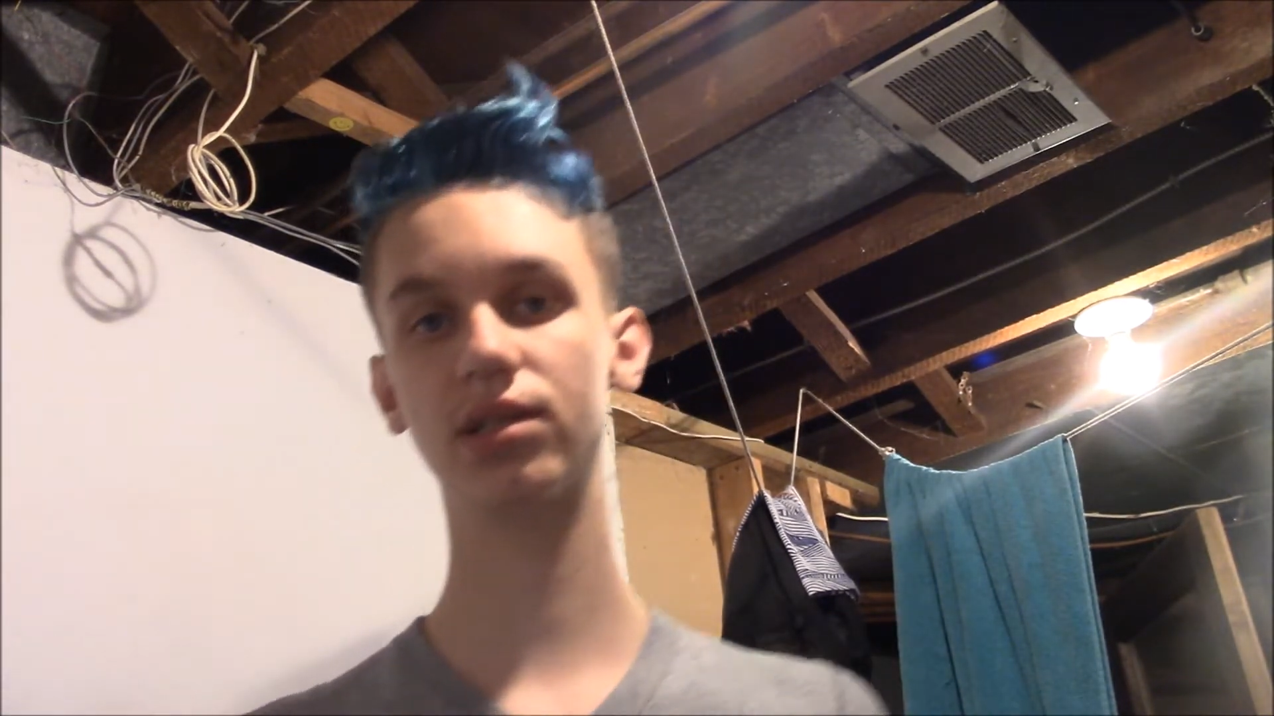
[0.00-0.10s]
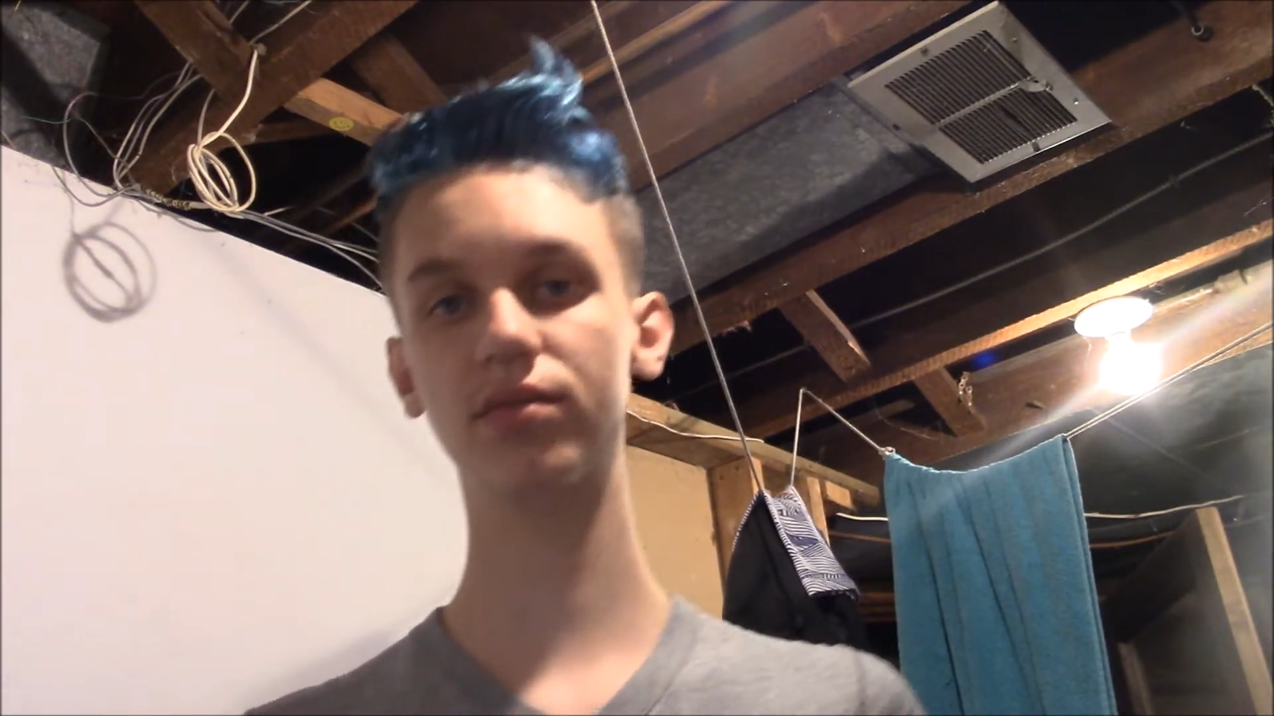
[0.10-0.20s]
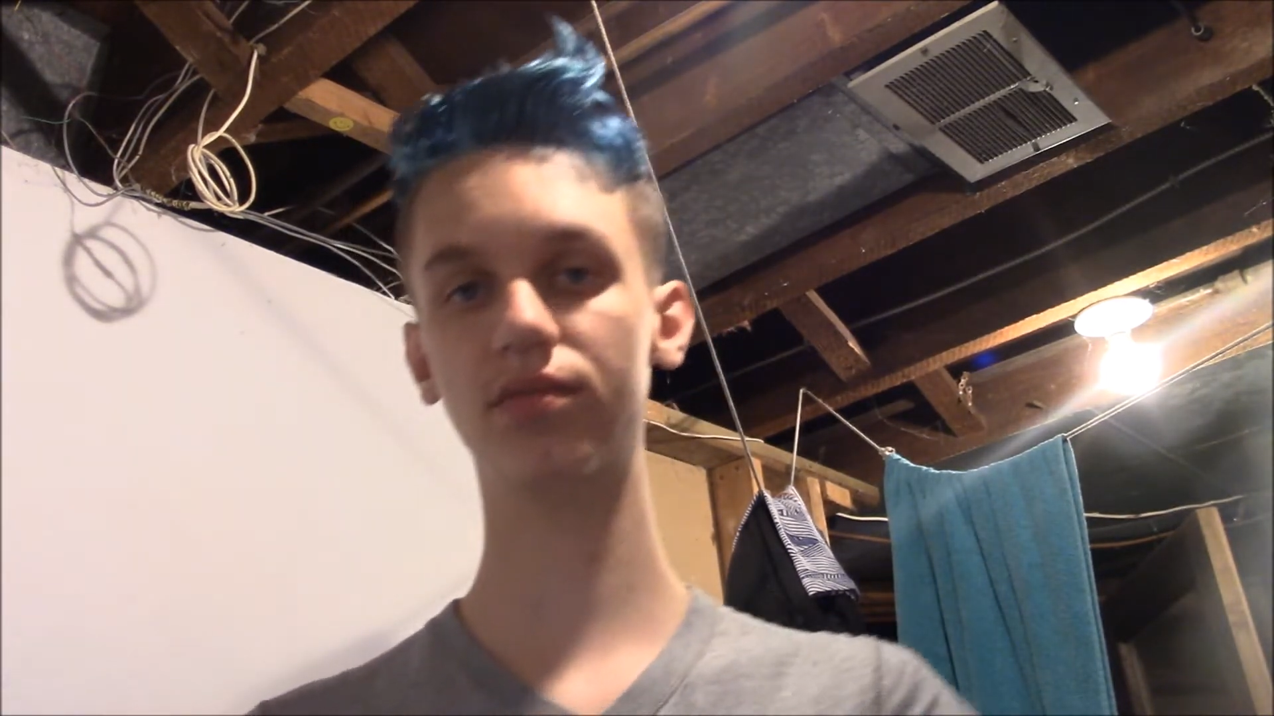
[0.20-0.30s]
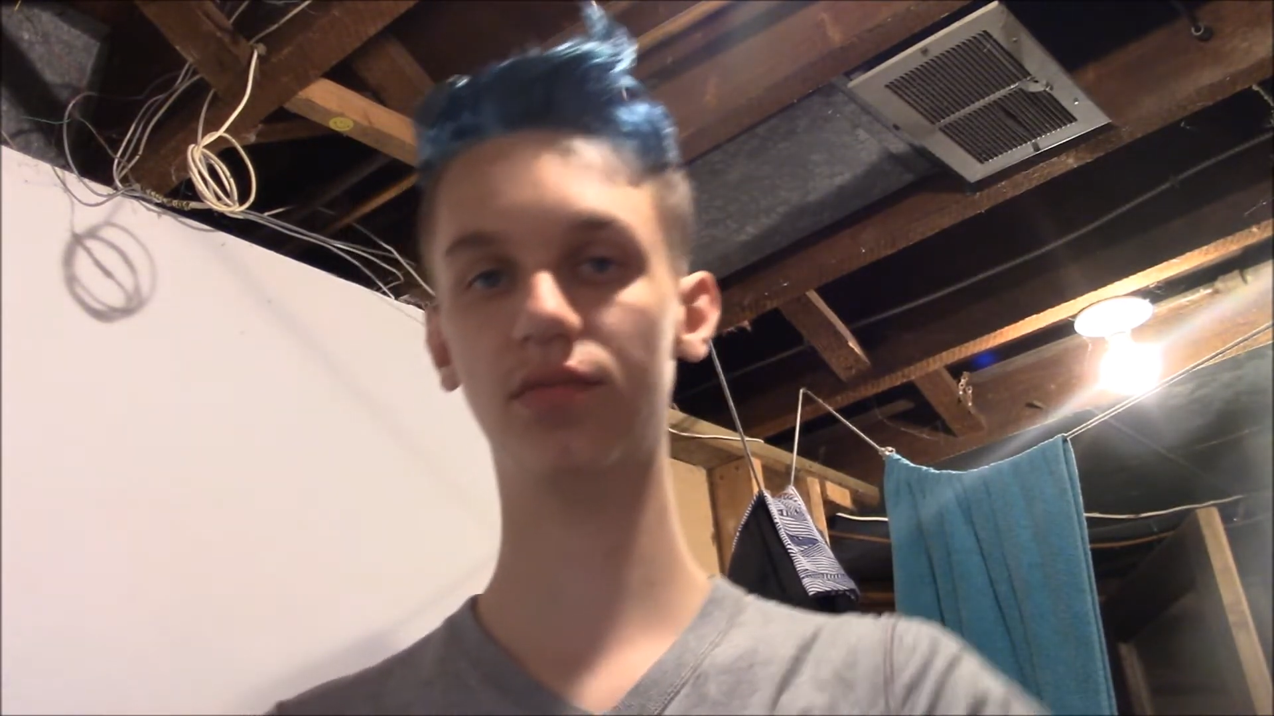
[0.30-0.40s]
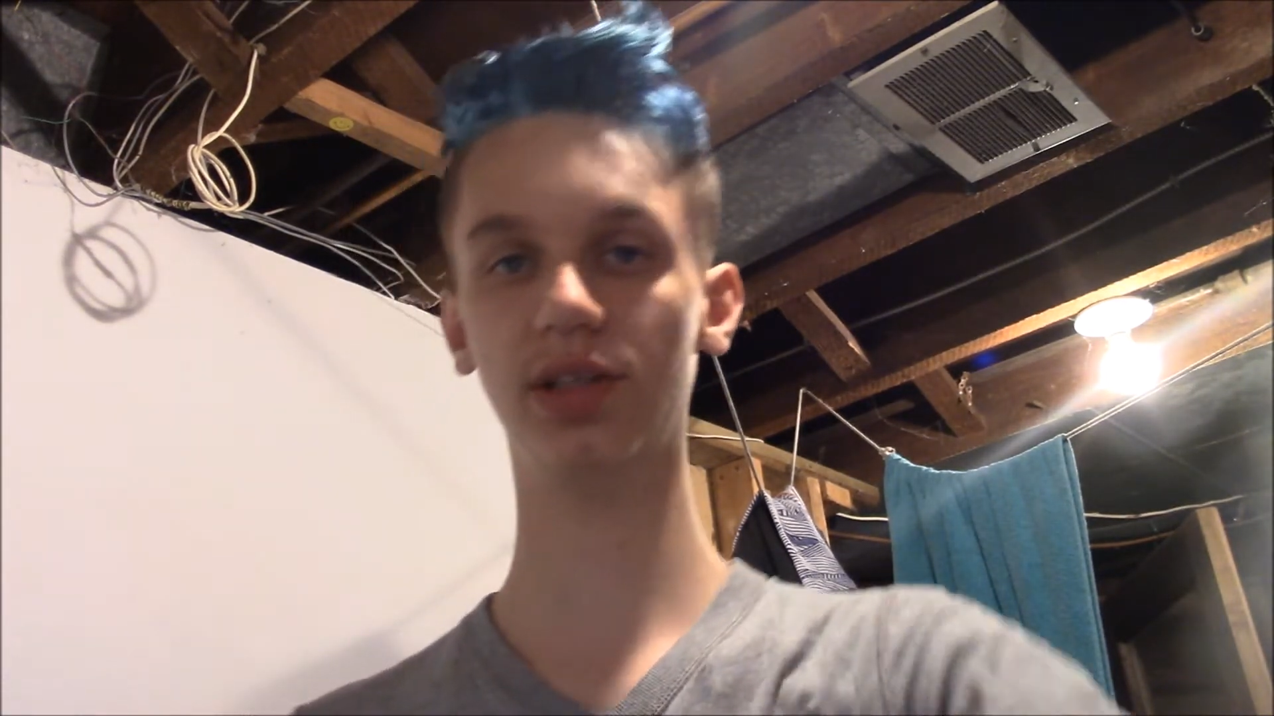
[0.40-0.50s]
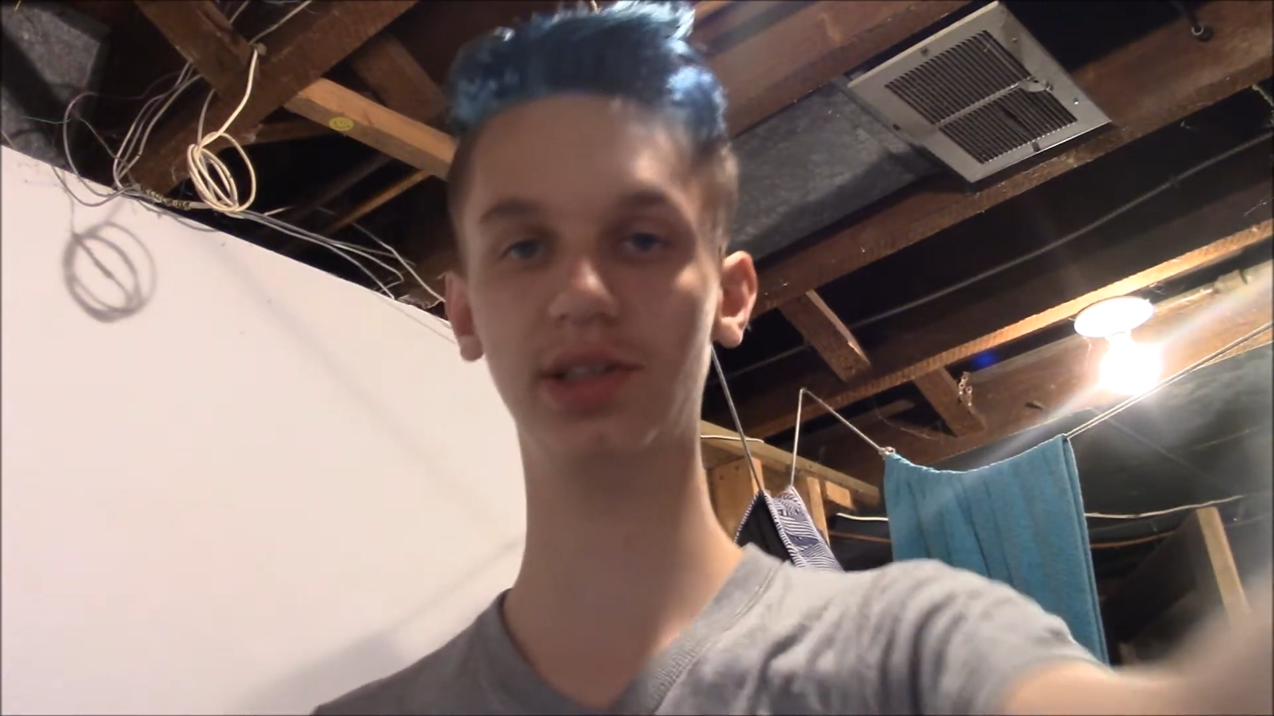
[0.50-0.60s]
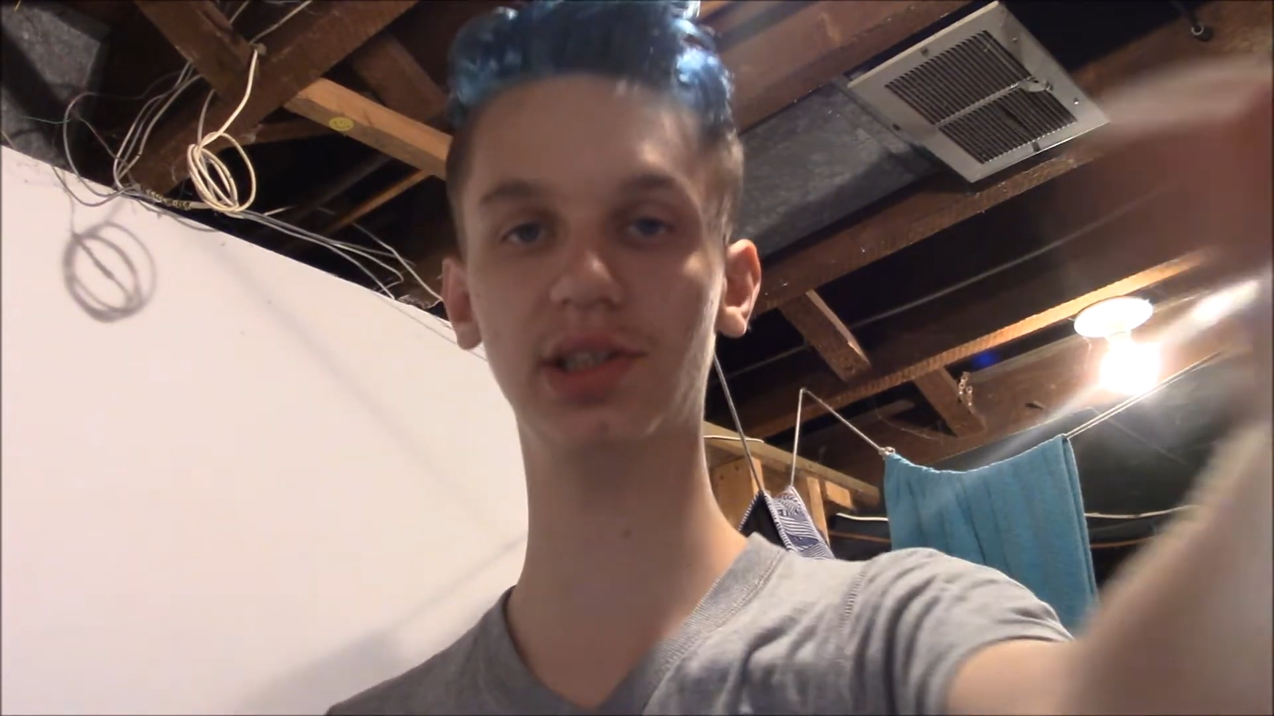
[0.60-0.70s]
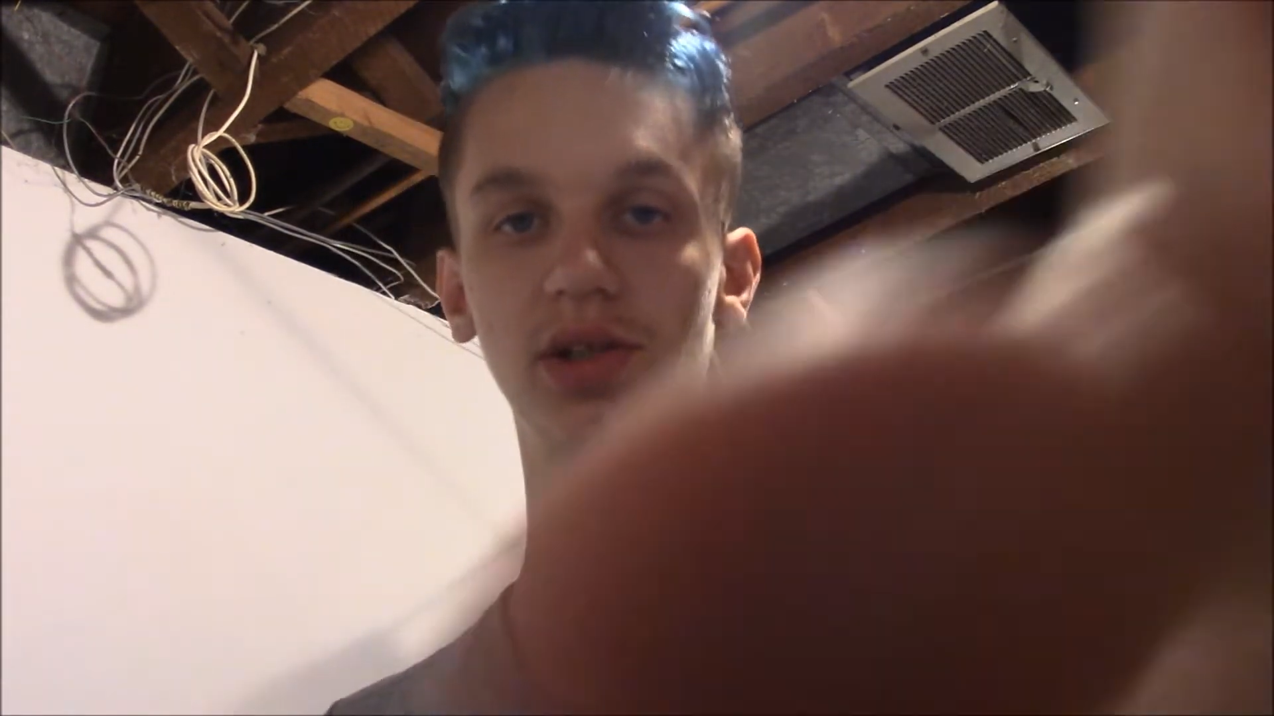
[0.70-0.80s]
Why is this so